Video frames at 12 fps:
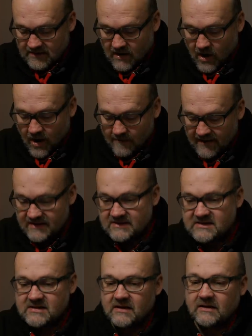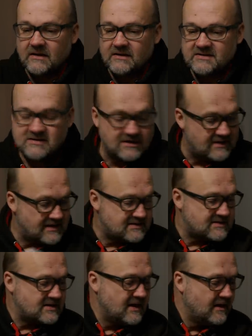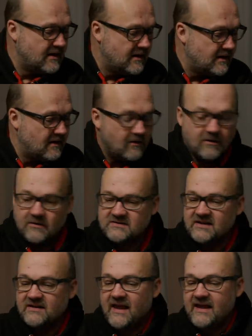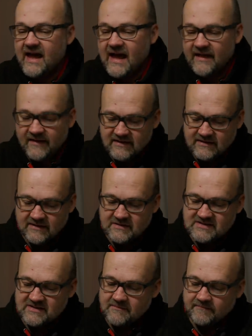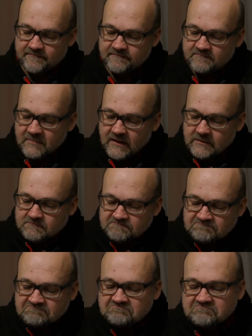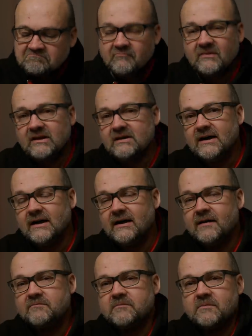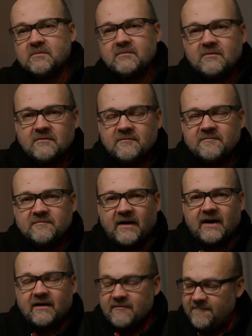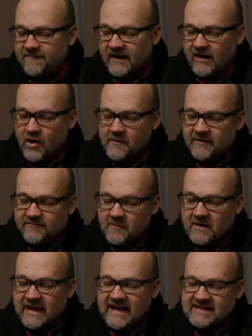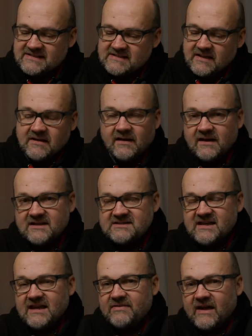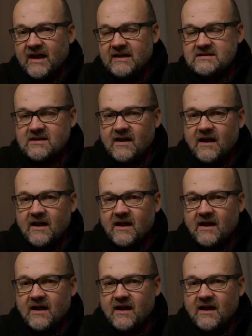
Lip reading: comments. Let's see, that's Orson. Yeah, and then there was some funny comment from Kez. He said that